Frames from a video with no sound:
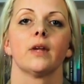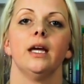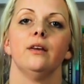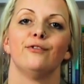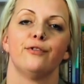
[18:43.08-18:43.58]

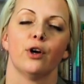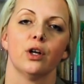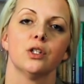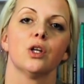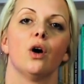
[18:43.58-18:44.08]
in
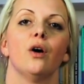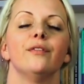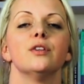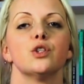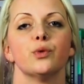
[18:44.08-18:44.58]
front
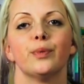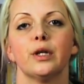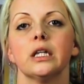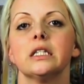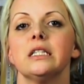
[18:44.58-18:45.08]
of the
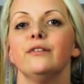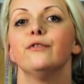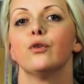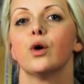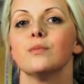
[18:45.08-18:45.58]
superlative
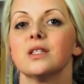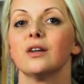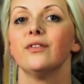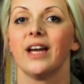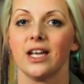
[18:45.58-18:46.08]
forms
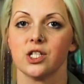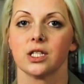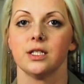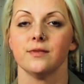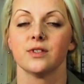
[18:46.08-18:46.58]
of
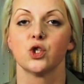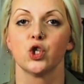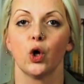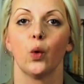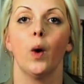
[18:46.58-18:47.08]
adjectives.
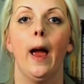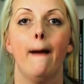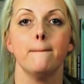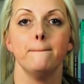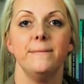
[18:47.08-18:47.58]
So,
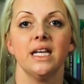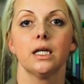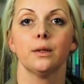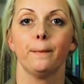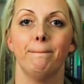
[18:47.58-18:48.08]

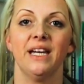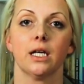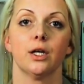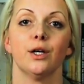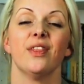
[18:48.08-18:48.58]
big,
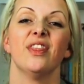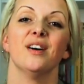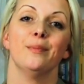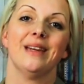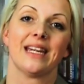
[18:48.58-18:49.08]
bigger,
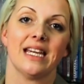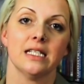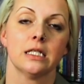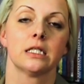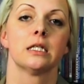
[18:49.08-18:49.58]
the
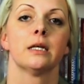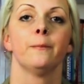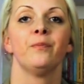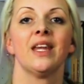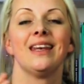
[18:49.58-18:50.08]
biggest,
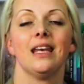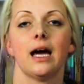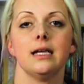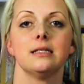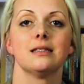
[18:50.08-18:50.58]

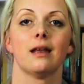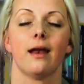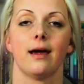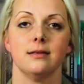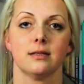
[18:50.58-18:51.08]
nice,
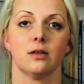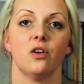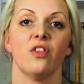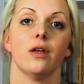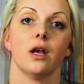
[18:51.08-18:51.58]

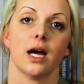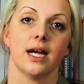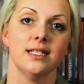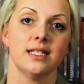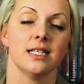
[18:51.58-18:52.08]
nicer, the
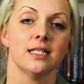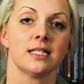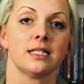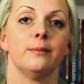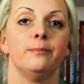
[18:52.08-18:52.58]

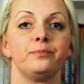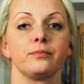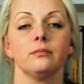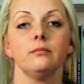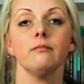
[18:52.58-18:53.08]
nicest,
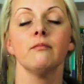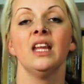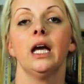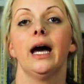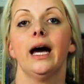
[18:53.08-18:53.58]

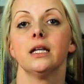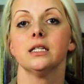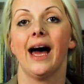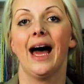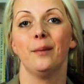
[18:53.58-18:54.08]
and
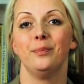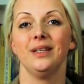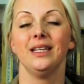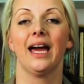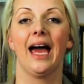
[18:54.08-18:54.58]

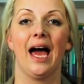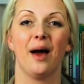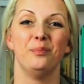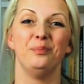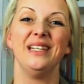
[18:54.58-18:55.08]
happy,
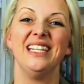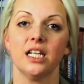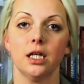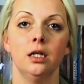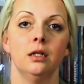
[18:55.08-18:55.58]

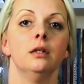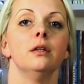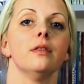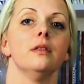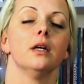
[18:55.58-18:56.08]
happier,
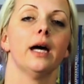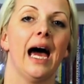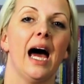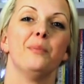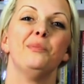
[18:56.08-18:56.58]
the
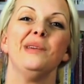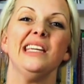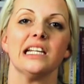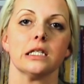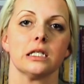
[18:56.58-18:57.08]

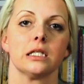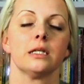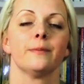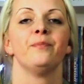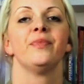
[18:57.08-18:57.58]
happiest.